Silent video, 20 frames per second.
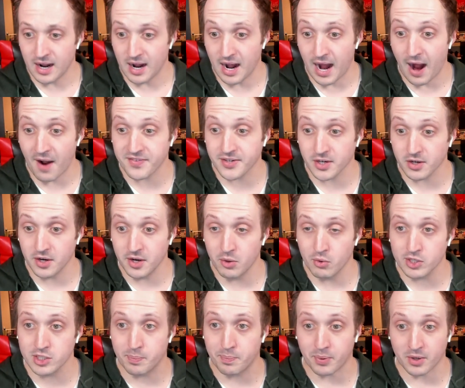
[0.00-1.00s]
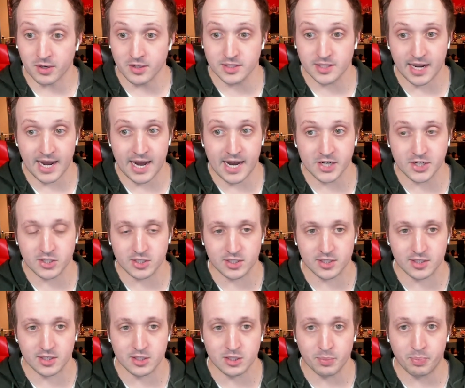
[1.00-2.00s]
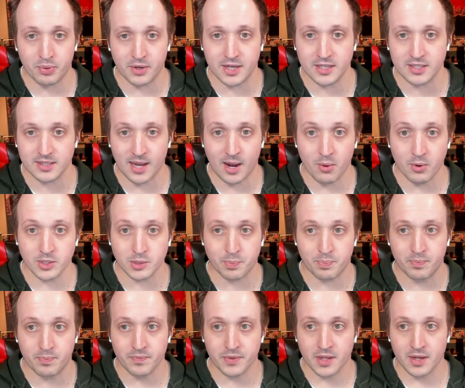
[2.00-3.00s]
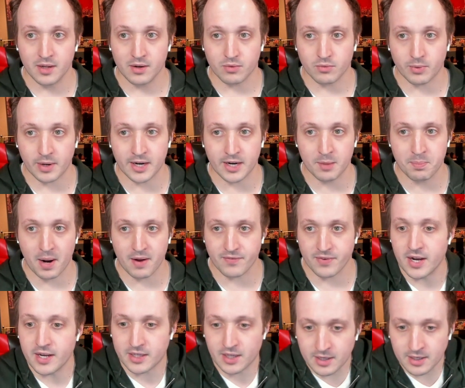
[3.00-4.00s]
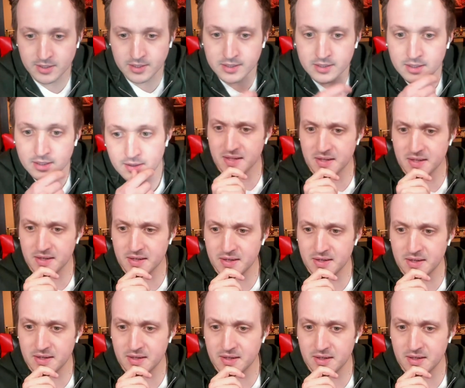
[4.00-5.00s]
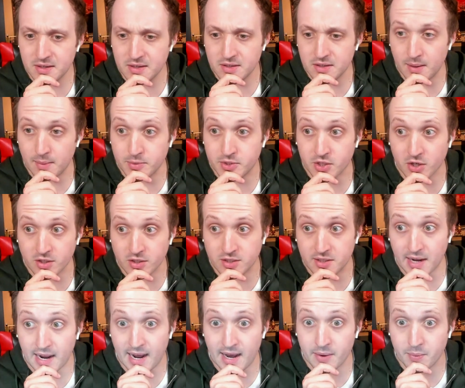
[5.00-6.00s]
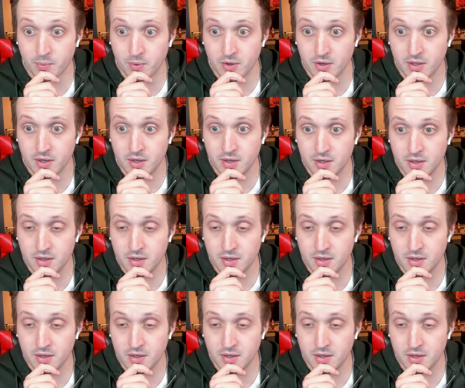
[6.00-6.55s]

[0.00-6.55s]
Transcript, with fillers: After it was burned to ashes, is this a place that was raided by Vikings? I'm sure Dad would.